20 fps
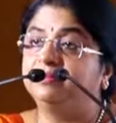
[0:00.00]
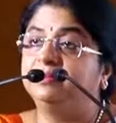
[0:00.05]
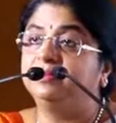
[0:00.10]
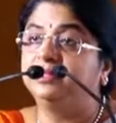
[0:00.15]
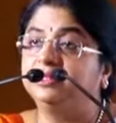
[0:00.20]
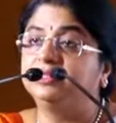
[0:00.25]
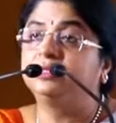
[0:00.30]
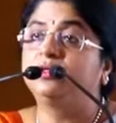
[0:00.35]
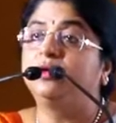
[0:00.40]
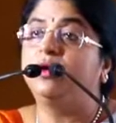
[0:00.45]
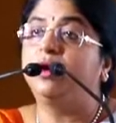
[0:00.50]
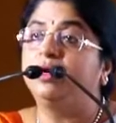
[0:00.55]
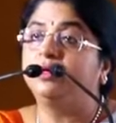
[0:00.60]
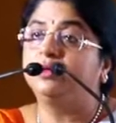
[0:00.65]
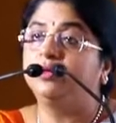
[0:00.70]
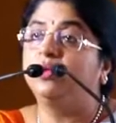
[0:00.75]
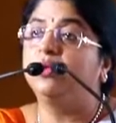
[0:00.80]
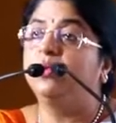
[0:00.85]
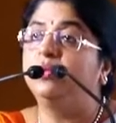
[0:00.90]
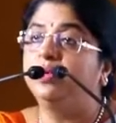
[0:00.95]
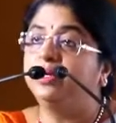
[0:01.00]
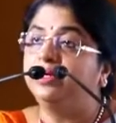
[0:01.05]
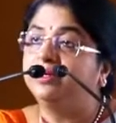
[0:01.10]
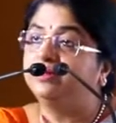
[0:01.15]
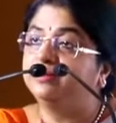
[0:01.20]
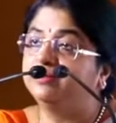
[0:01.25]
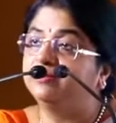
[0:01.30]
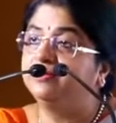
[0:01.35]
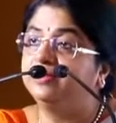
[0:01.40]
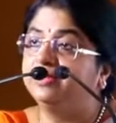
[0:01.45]
just got over
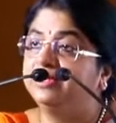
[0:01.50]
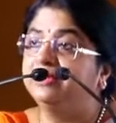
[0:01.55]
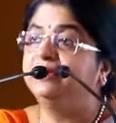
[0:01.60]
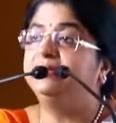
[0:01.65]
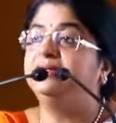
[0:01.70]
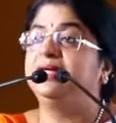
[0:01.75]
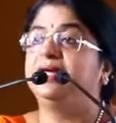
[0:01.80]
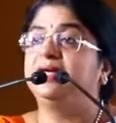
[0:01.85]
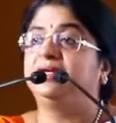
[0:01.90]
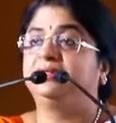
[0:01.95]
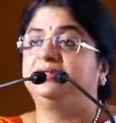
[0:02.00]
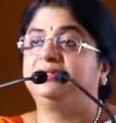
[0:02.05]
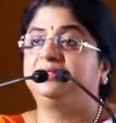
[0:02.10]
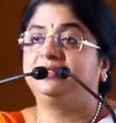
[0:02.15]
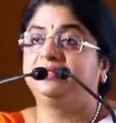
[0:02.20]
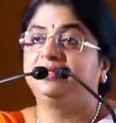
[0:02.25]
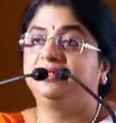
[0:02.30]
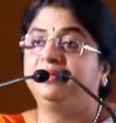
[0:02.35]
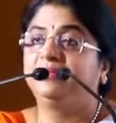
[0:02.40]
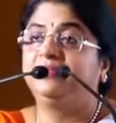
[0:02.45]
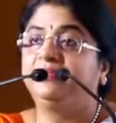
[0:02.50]
within days.